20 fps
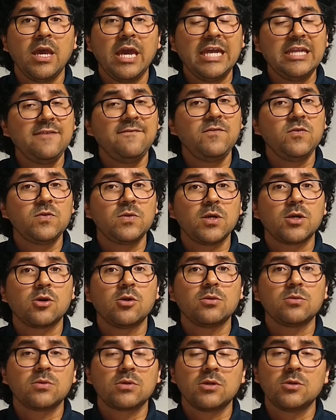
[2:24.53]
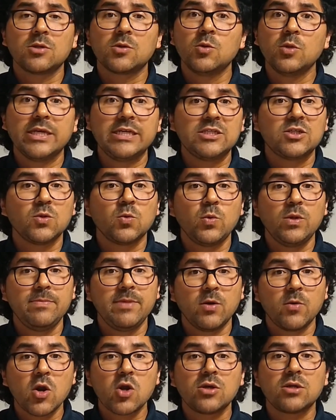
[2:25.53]
any future calculation will
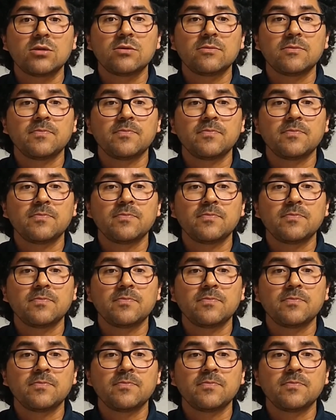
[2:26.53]
be wrong.